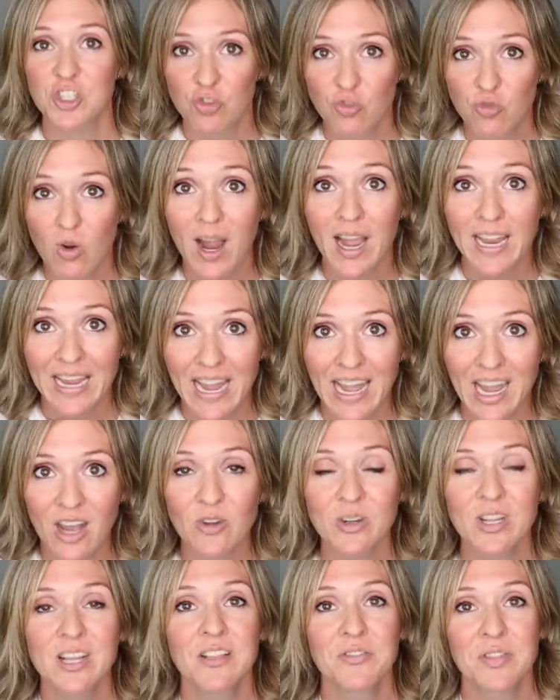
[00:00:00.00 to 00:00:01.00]
try
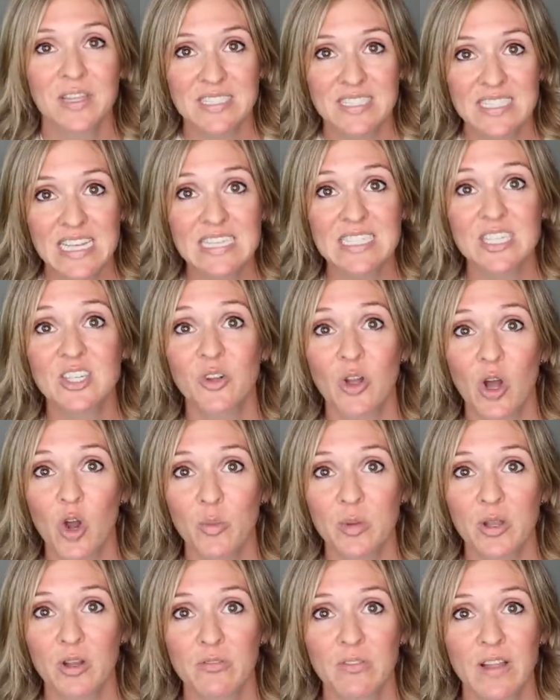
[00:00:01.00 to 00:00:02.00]
out the seasonal
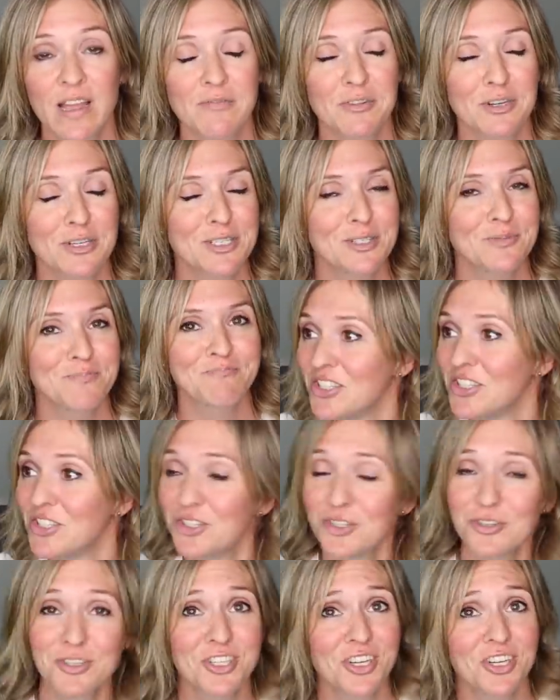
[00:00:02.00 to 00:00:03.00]
oatmeal flavors,
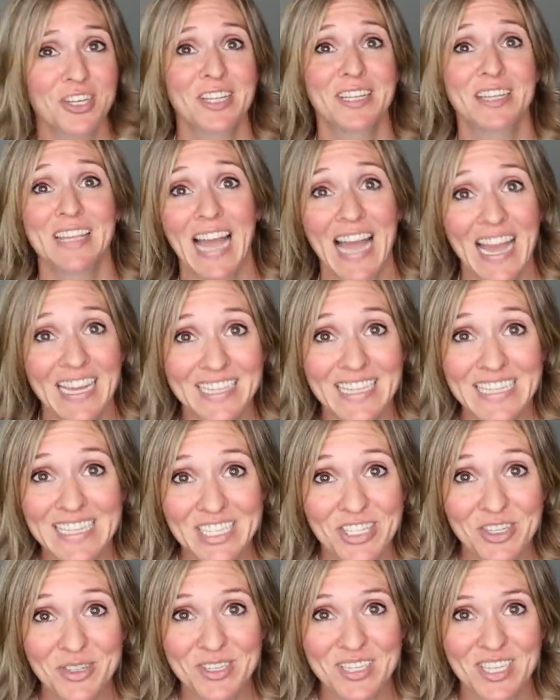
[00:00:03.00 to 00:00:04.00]
you should gladly do